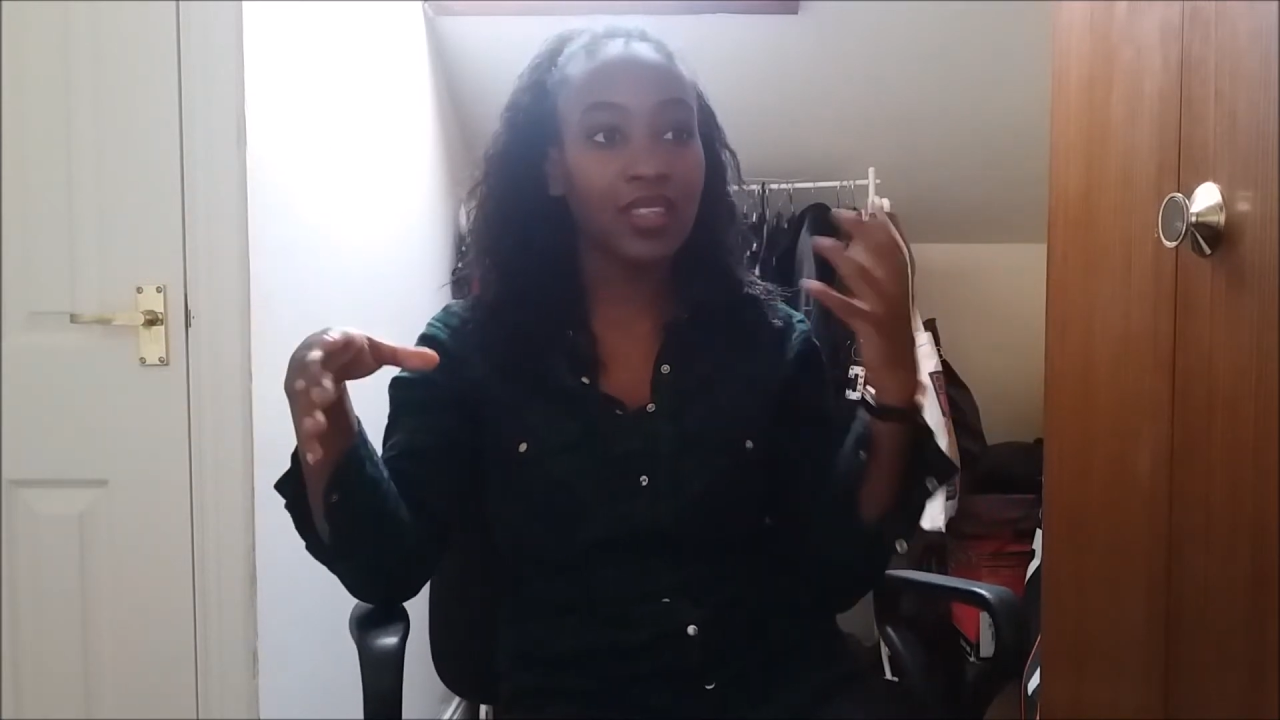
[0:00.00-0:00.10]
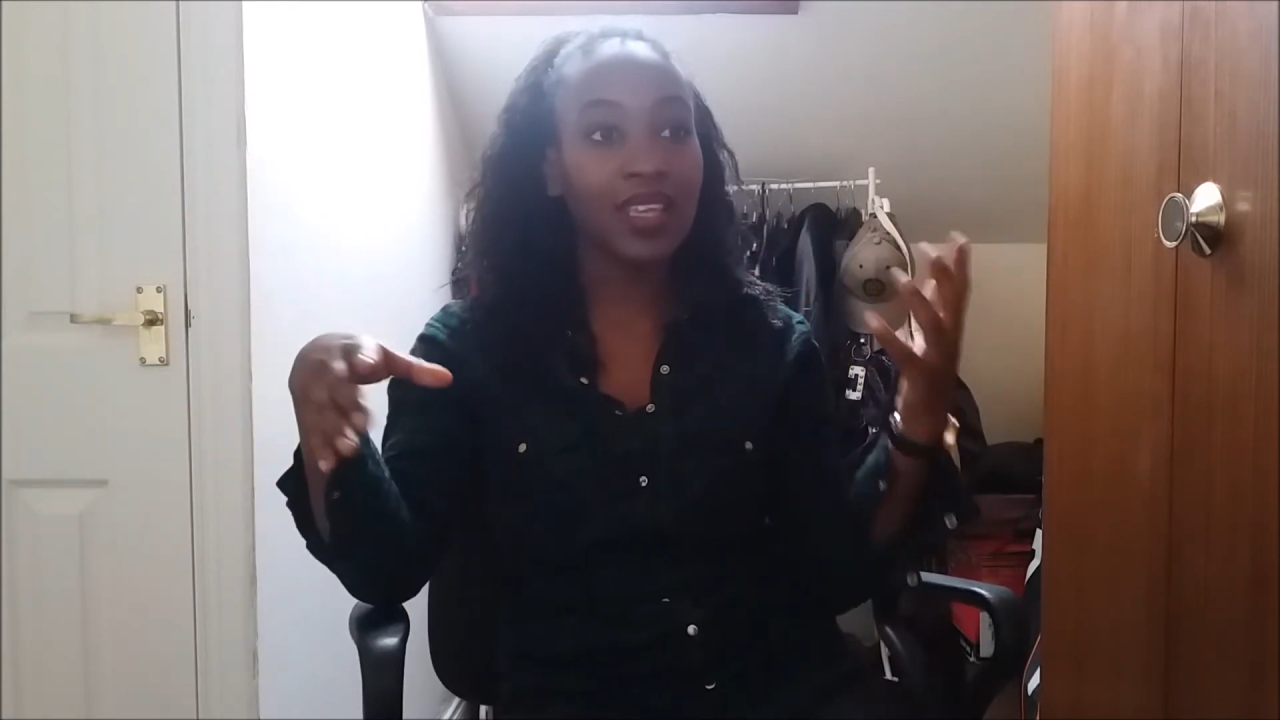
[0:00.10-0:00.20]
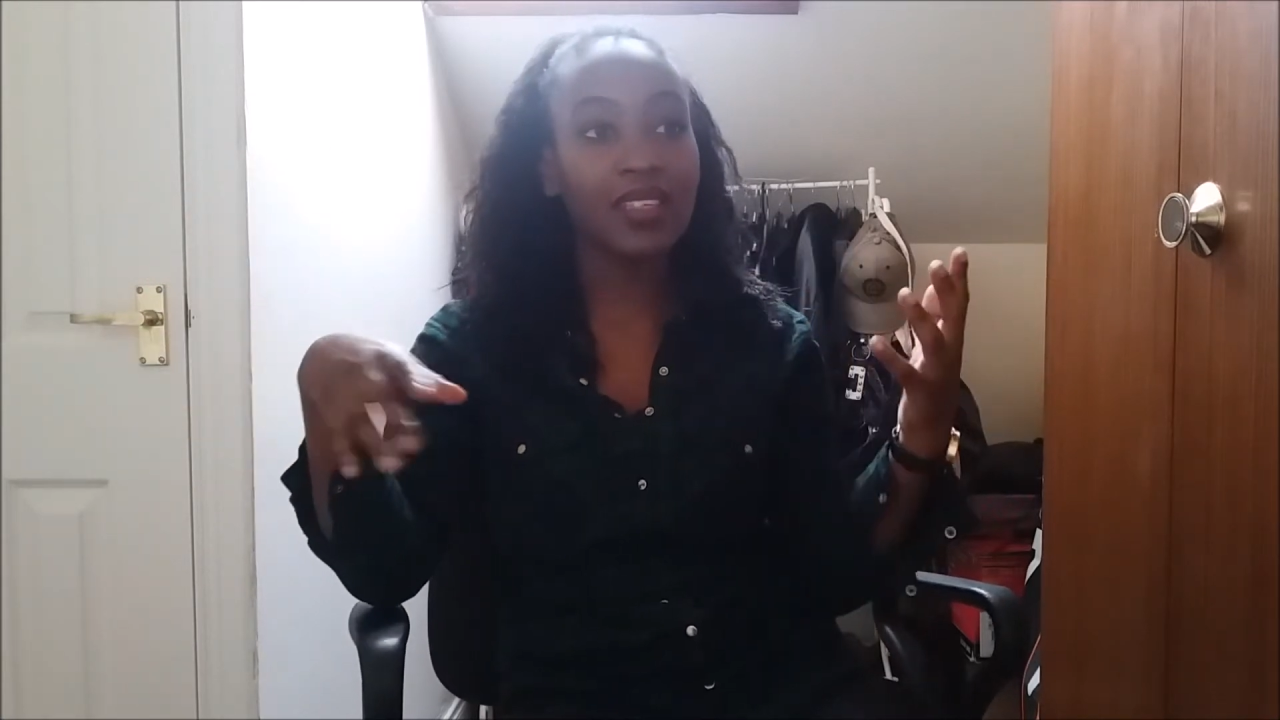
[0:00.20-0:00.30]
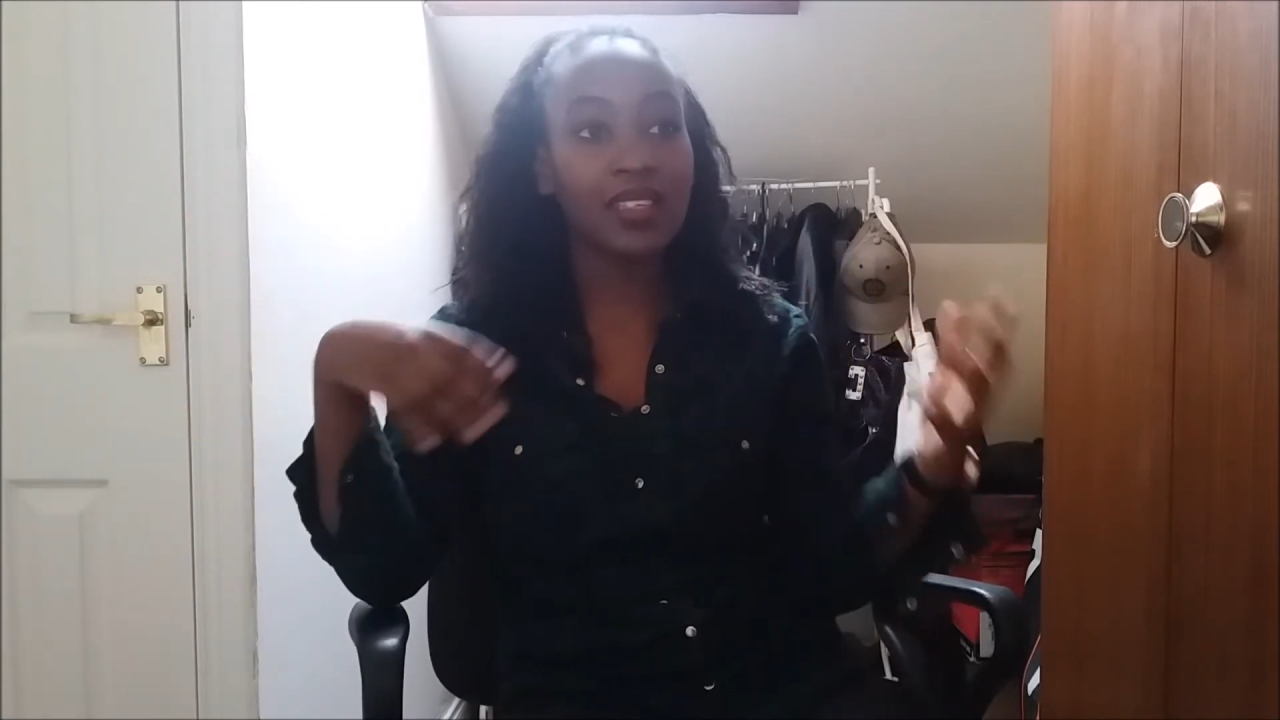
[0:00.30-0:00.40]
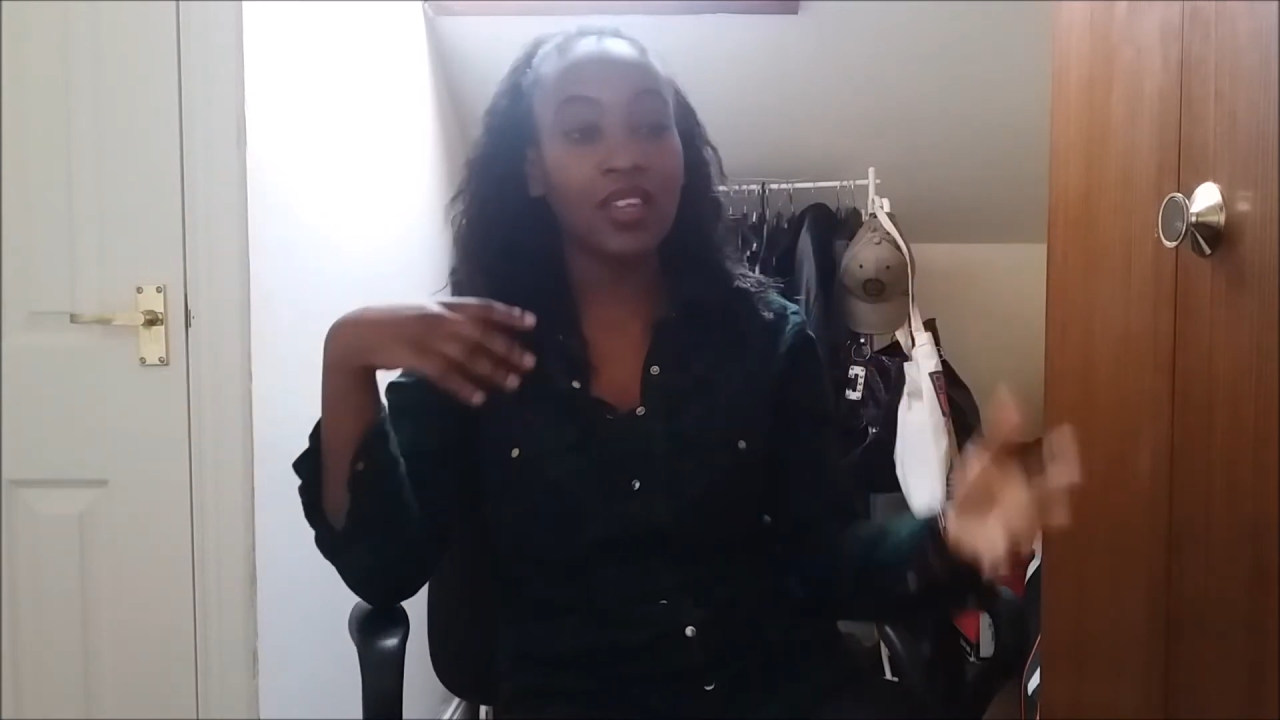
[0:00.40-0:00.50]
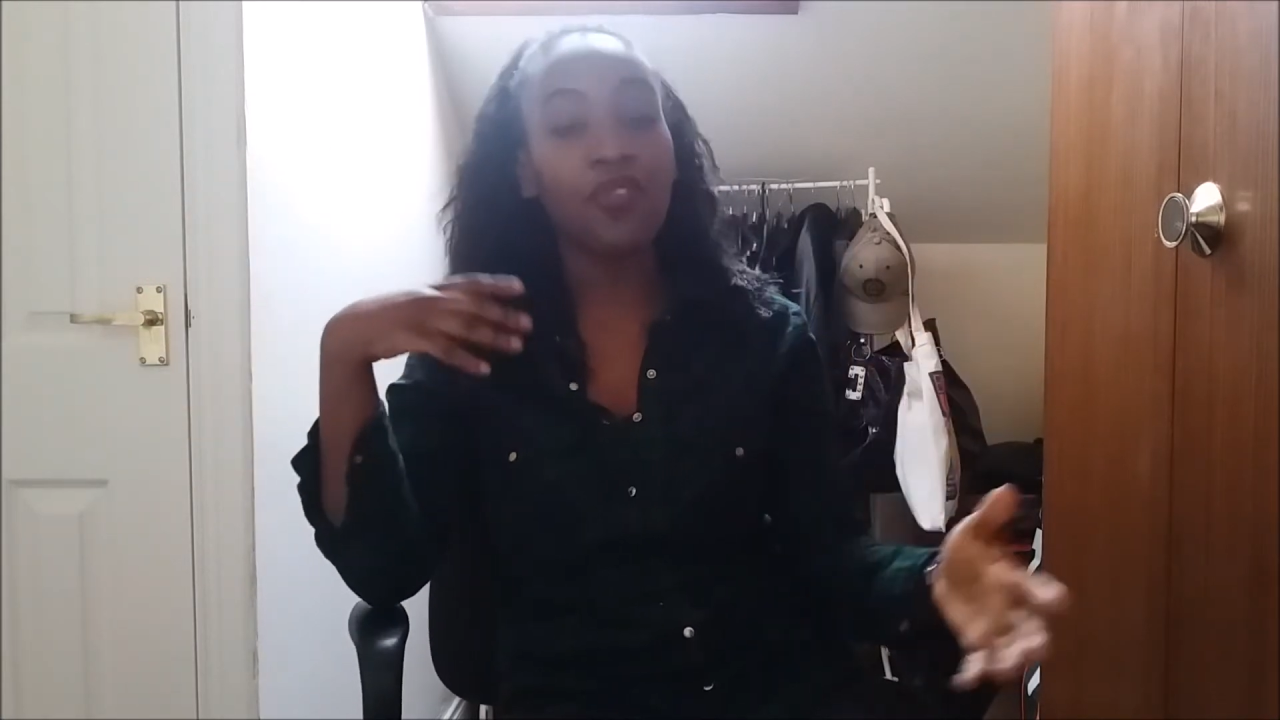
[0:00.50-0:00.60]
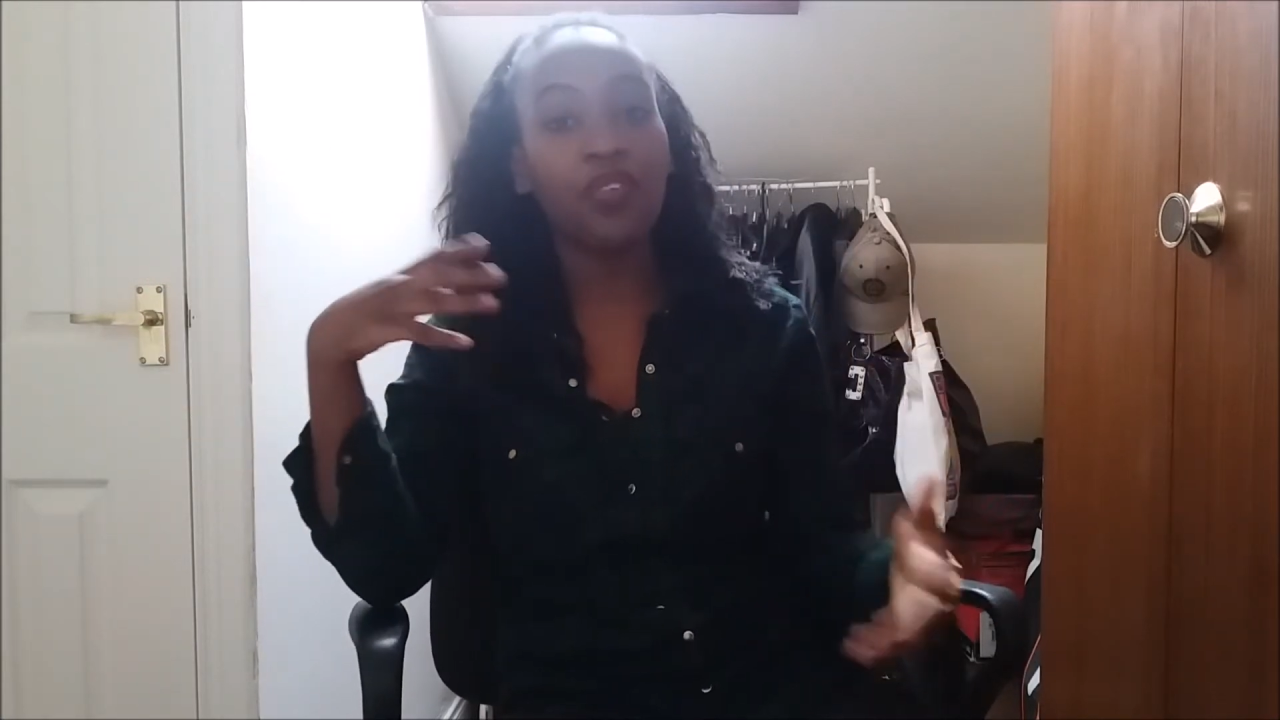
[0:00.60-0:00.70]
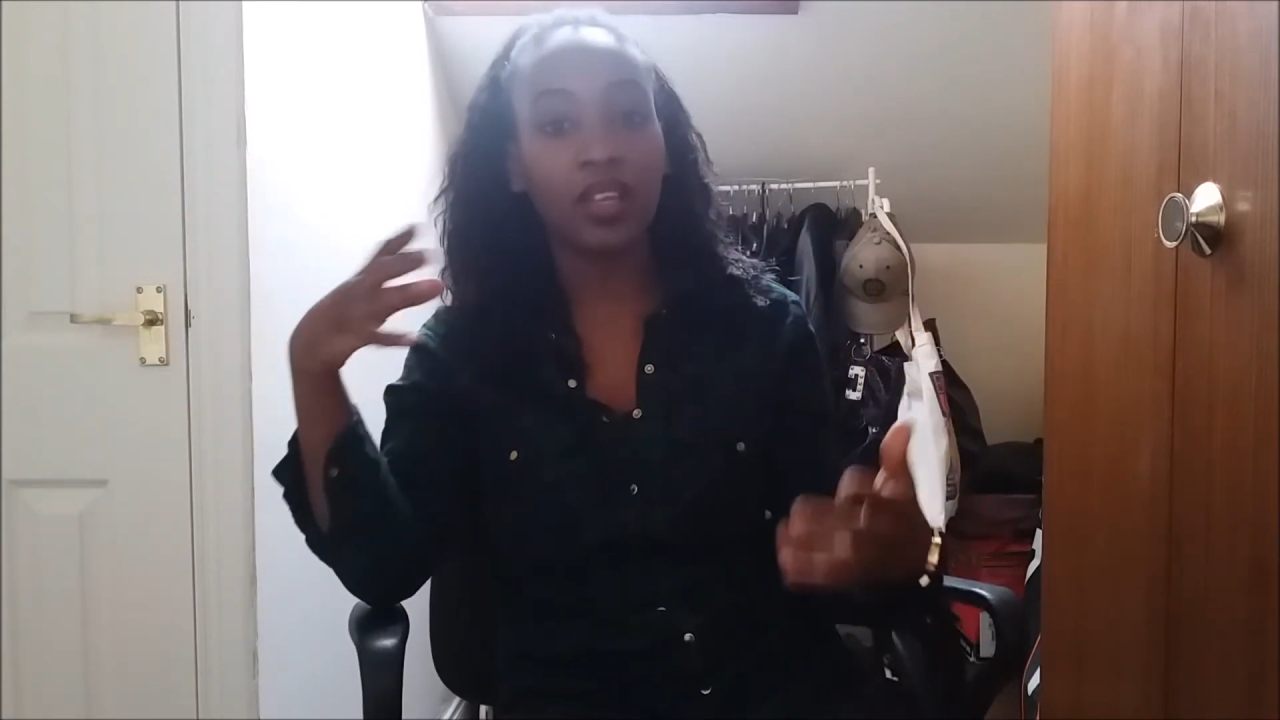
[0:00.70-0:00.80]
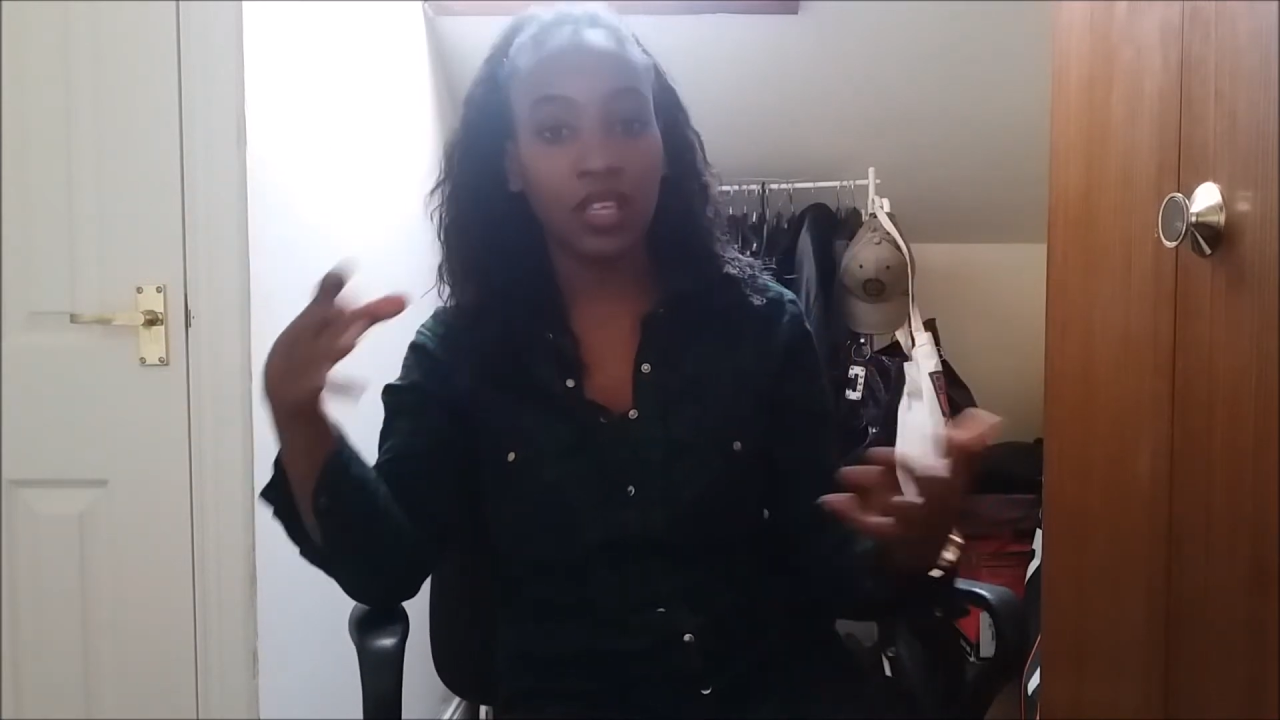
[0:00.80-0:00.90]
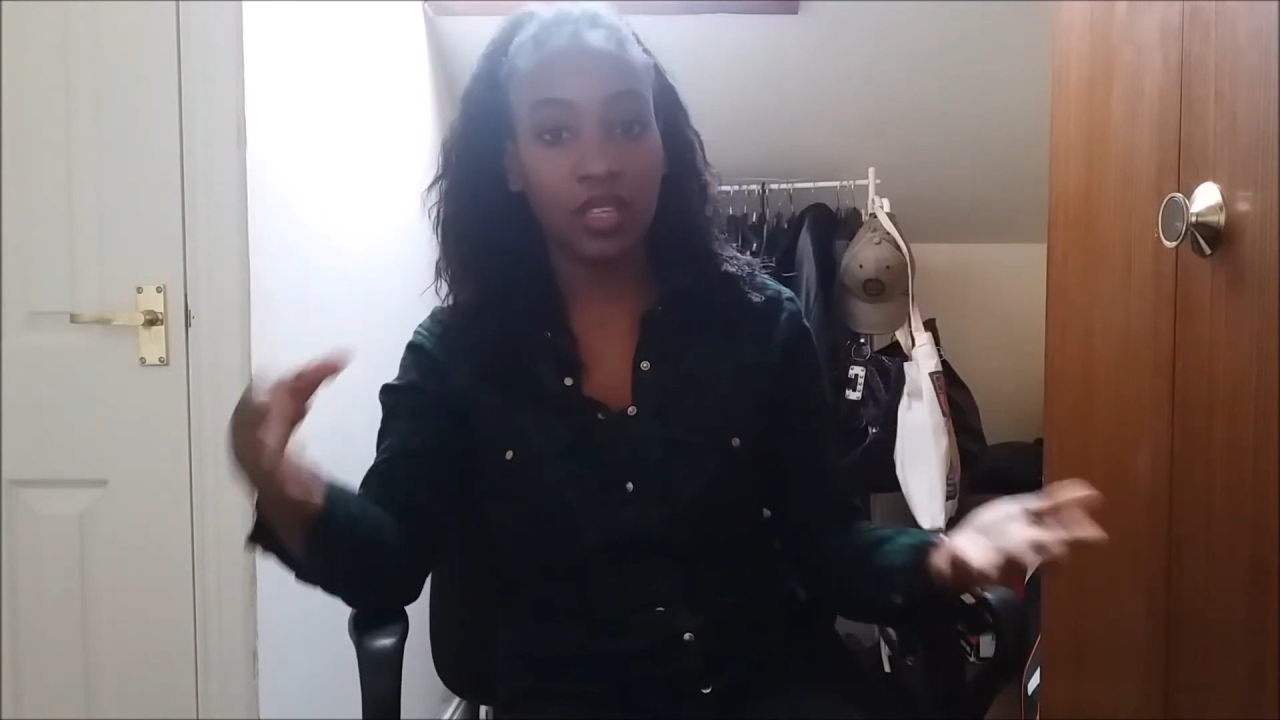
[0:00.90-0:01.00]
things
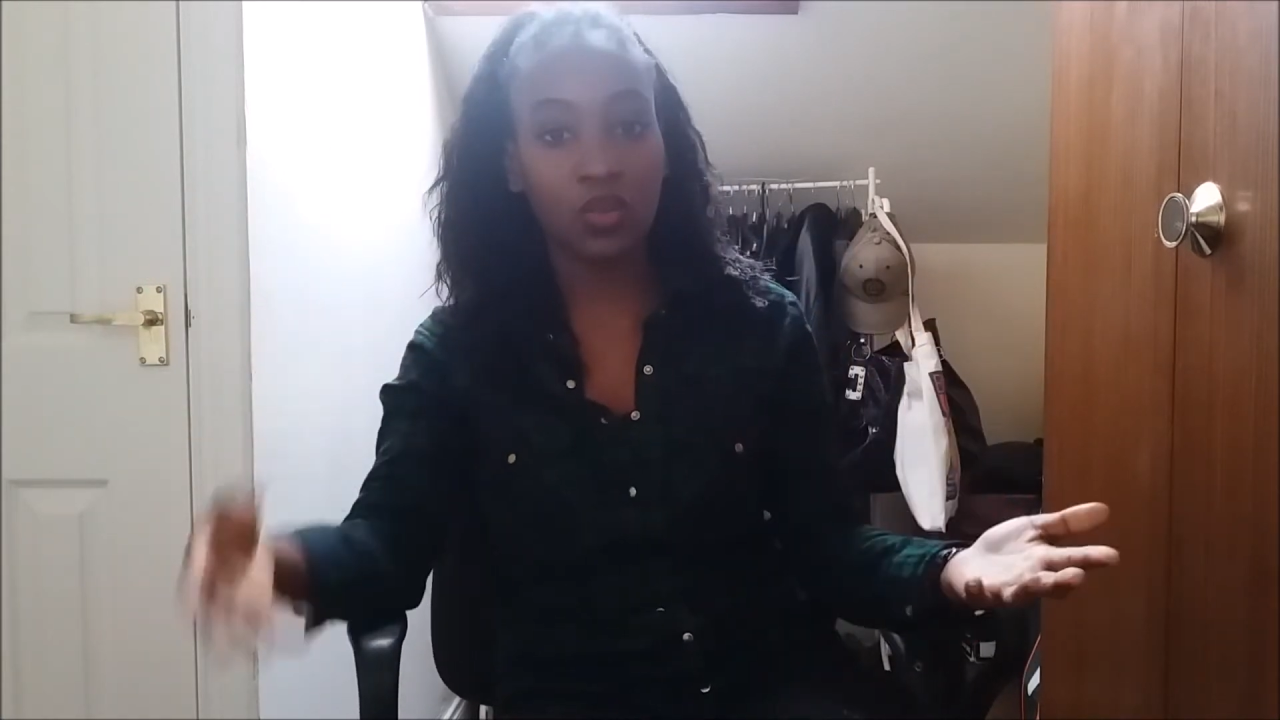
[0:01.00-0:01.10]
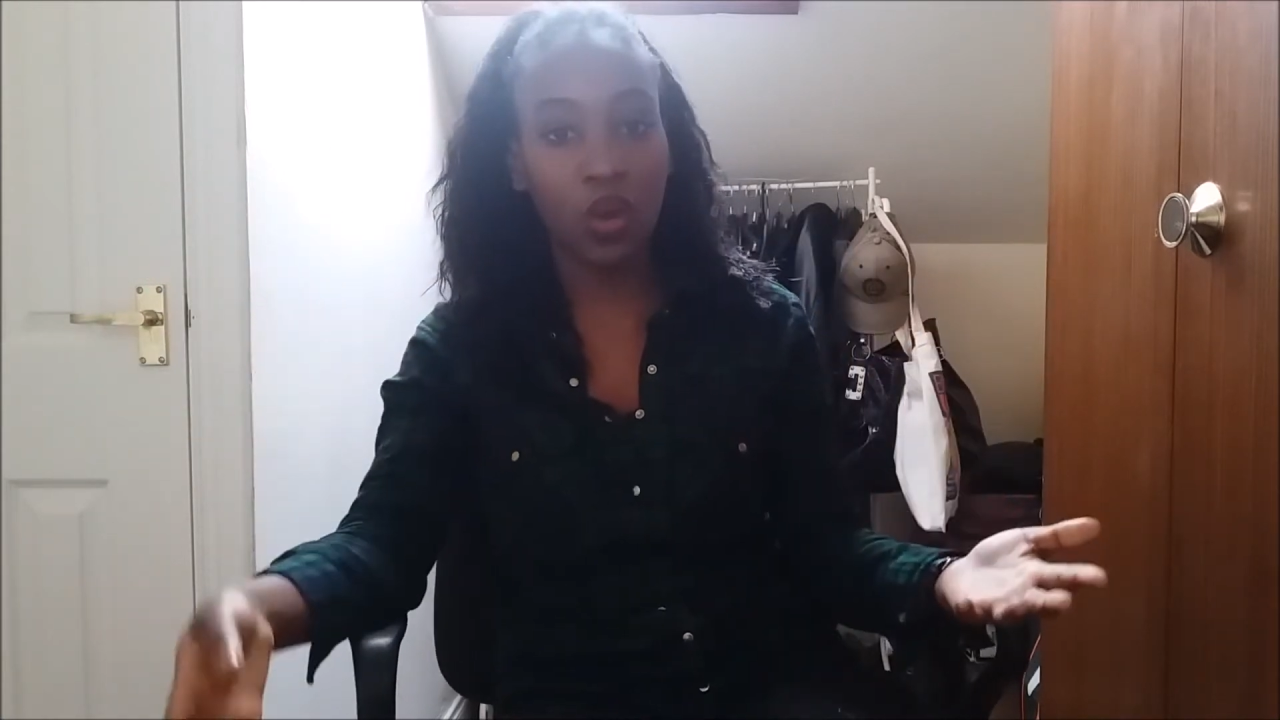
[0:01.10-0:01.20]
differently